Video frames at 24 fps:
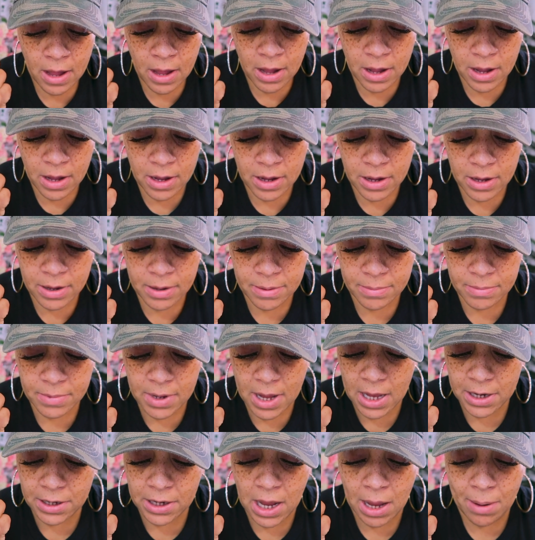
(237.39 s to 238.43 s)
Um,
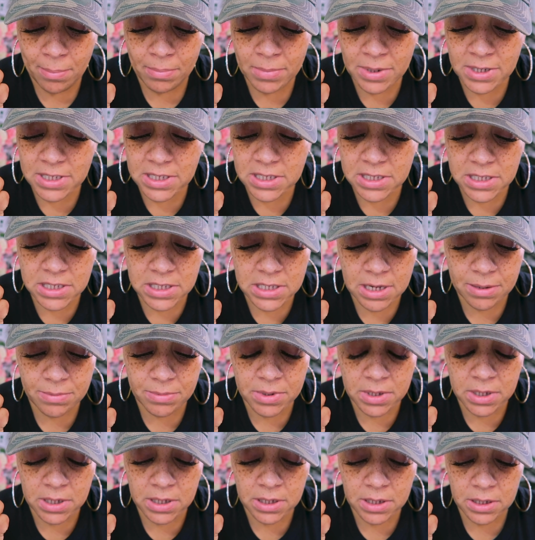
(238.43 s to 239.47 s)
I, am missing
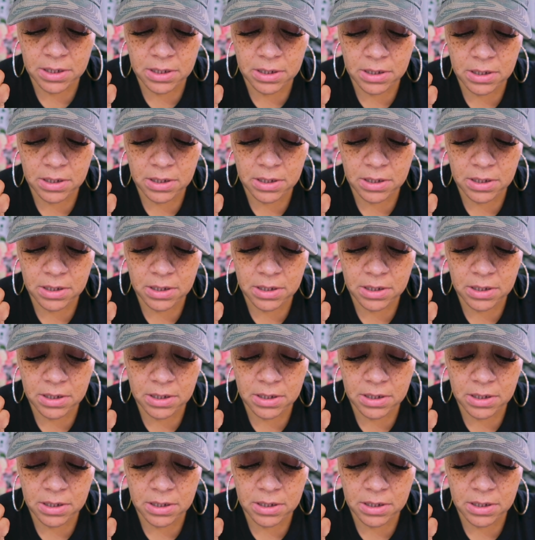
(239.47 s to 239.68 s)
something.